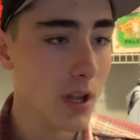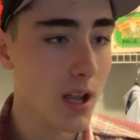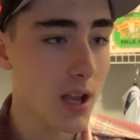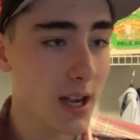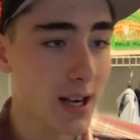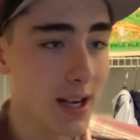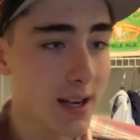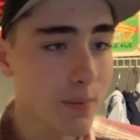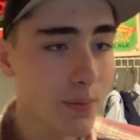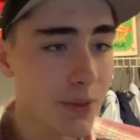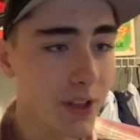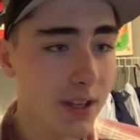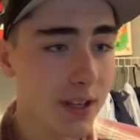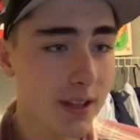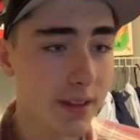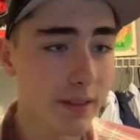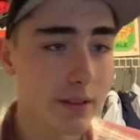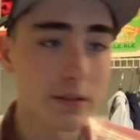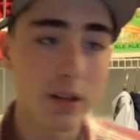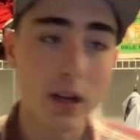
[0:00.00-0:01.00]
I'm
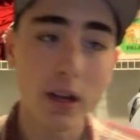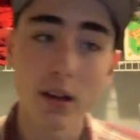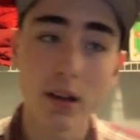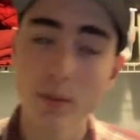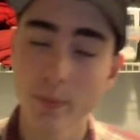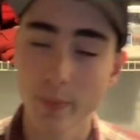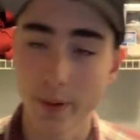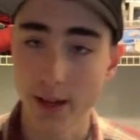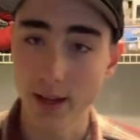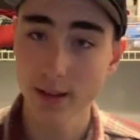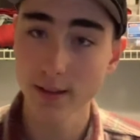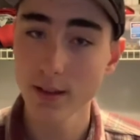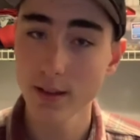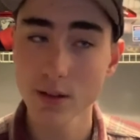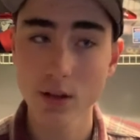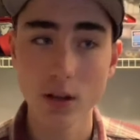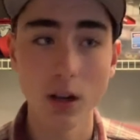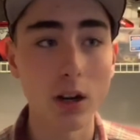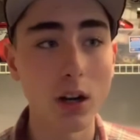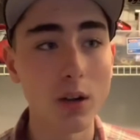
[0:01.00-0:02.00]
thinking they're not gonna pick
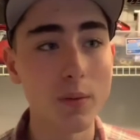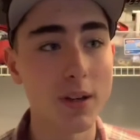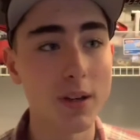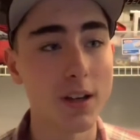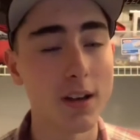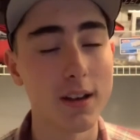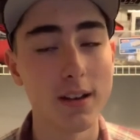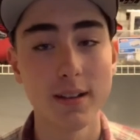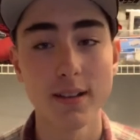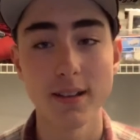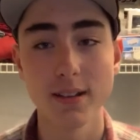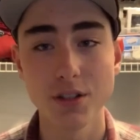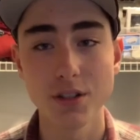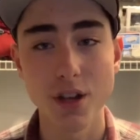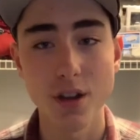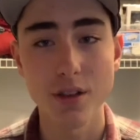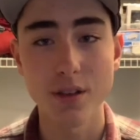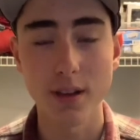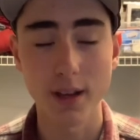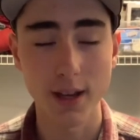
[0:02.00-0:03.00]
this car because it's
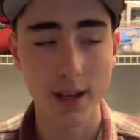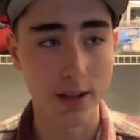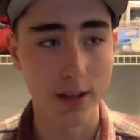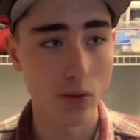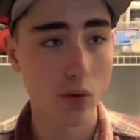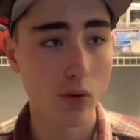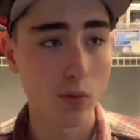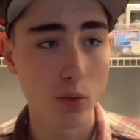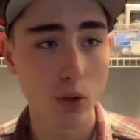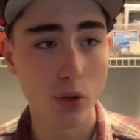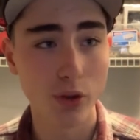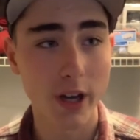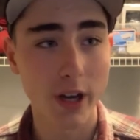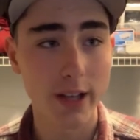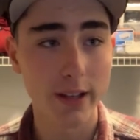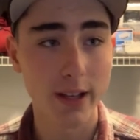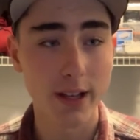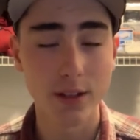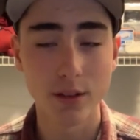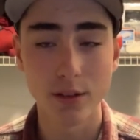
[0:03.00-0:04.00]
just a normal
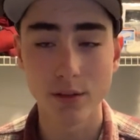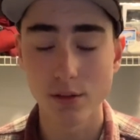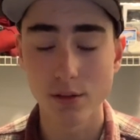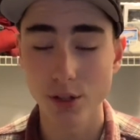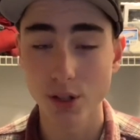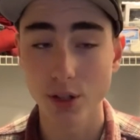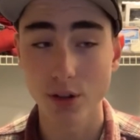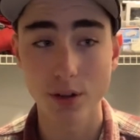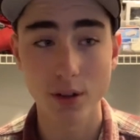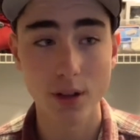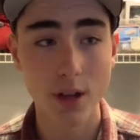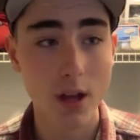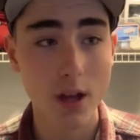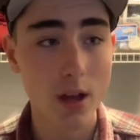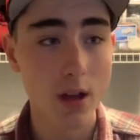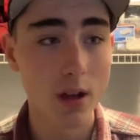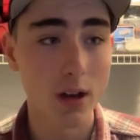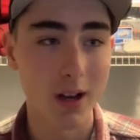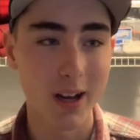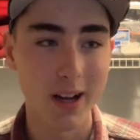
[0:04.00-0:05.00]
nine nine
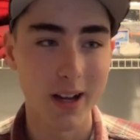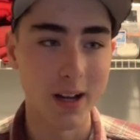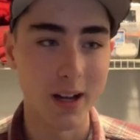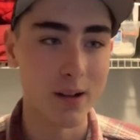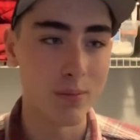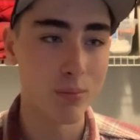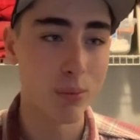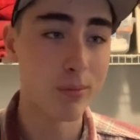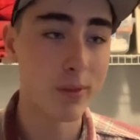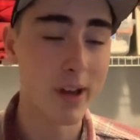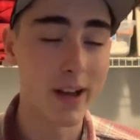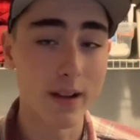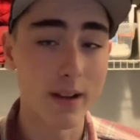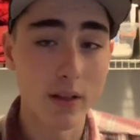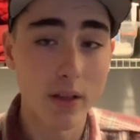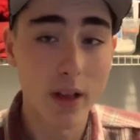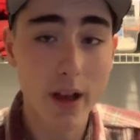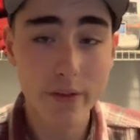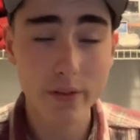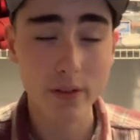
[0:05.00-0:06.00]
uh nine
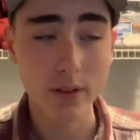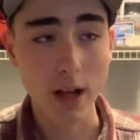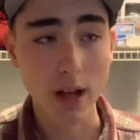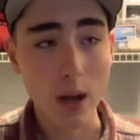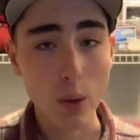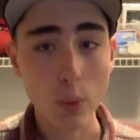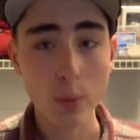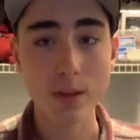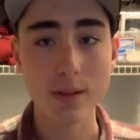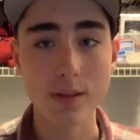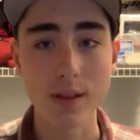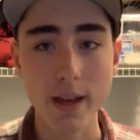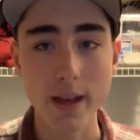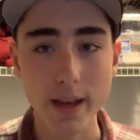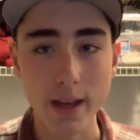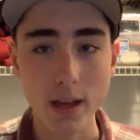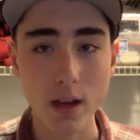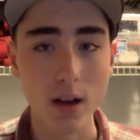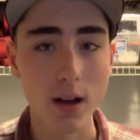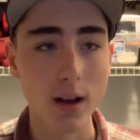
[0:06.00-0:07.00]
eleven I would
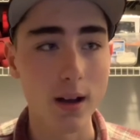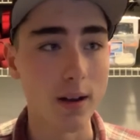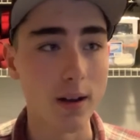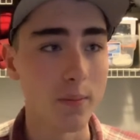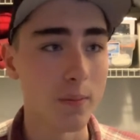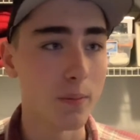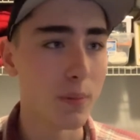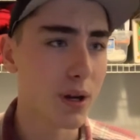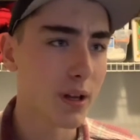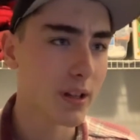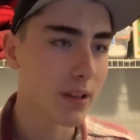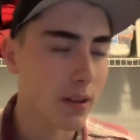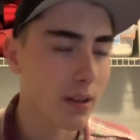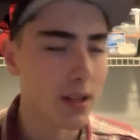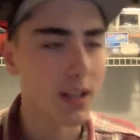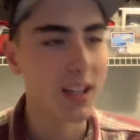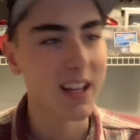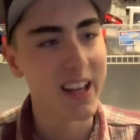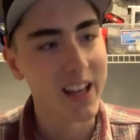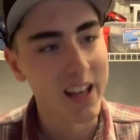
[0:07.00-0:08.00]
say um but
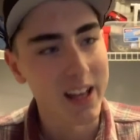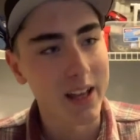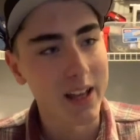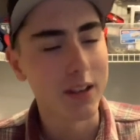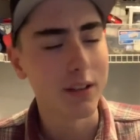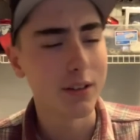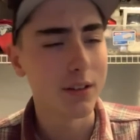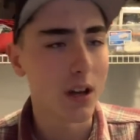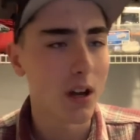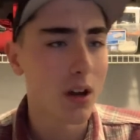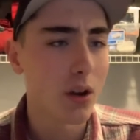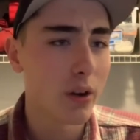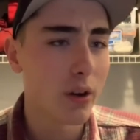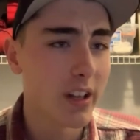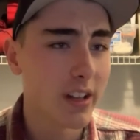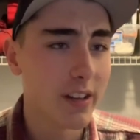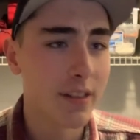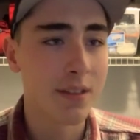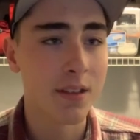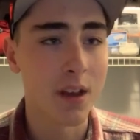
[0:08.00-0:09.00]
you know,
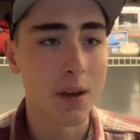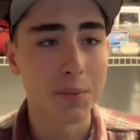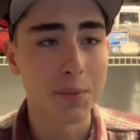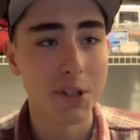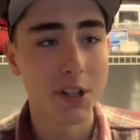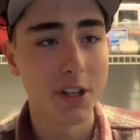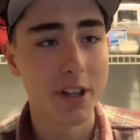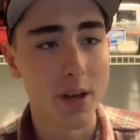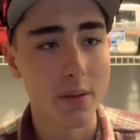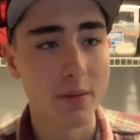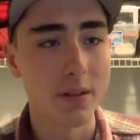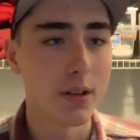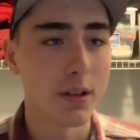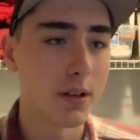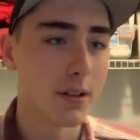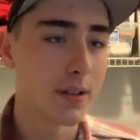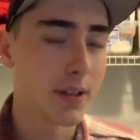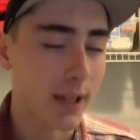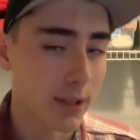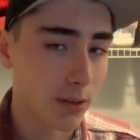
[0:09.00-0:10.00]
it's up to them. They're
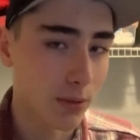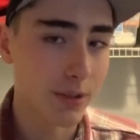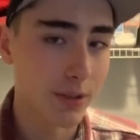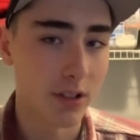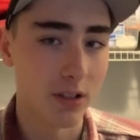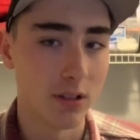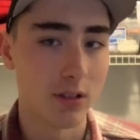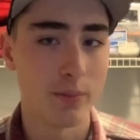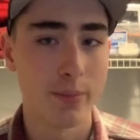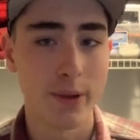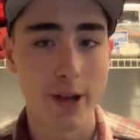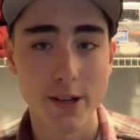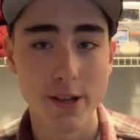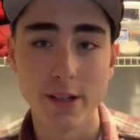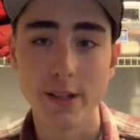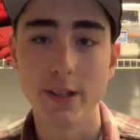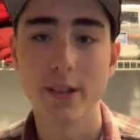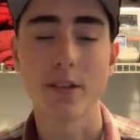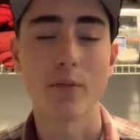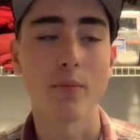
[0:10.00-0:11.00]
entitled to an
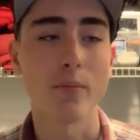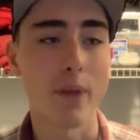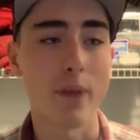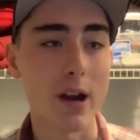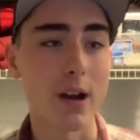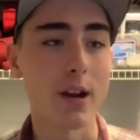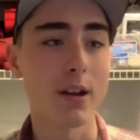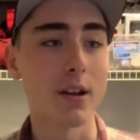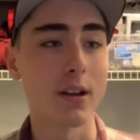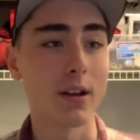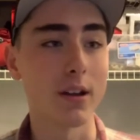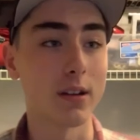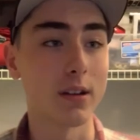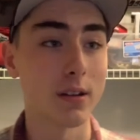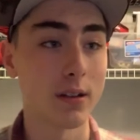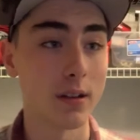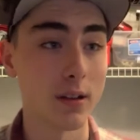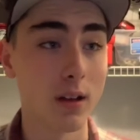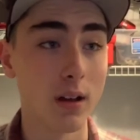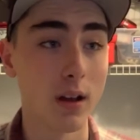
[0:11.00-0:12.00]
opinion. It's America.
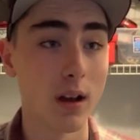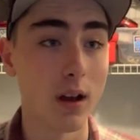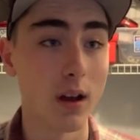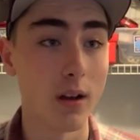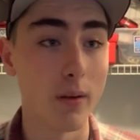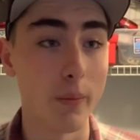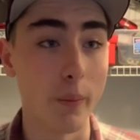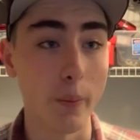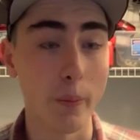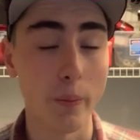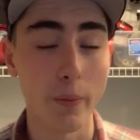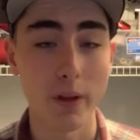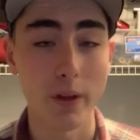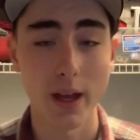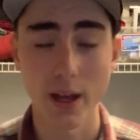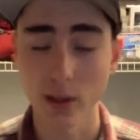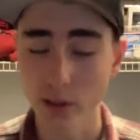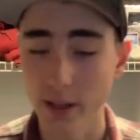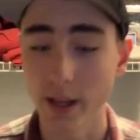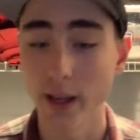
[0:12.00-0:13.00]
Um,
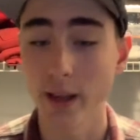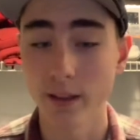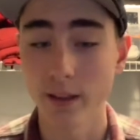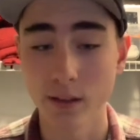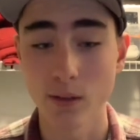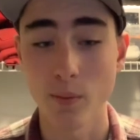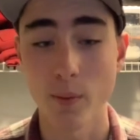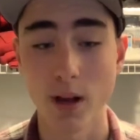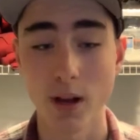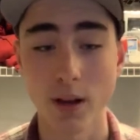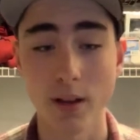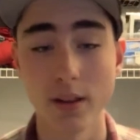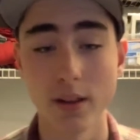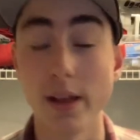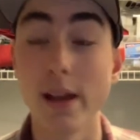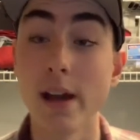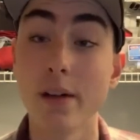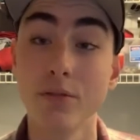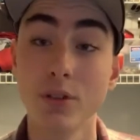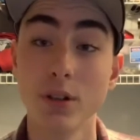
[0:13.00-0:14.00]
LA is America.
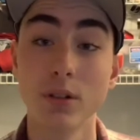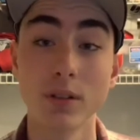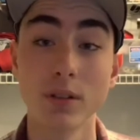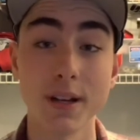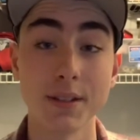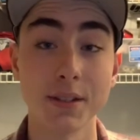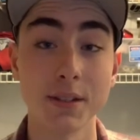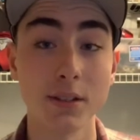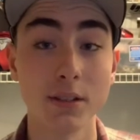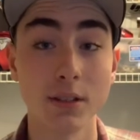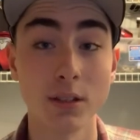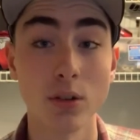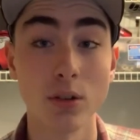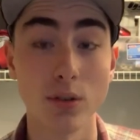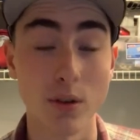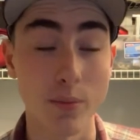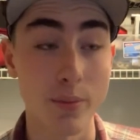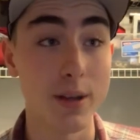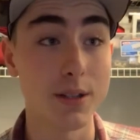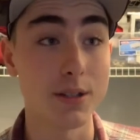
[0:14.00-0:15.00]
They have the right to their
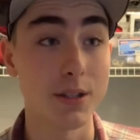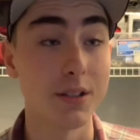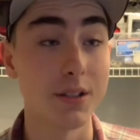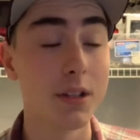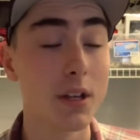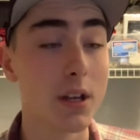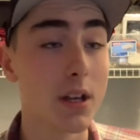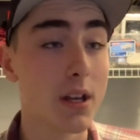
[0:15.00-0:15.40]
own opinion.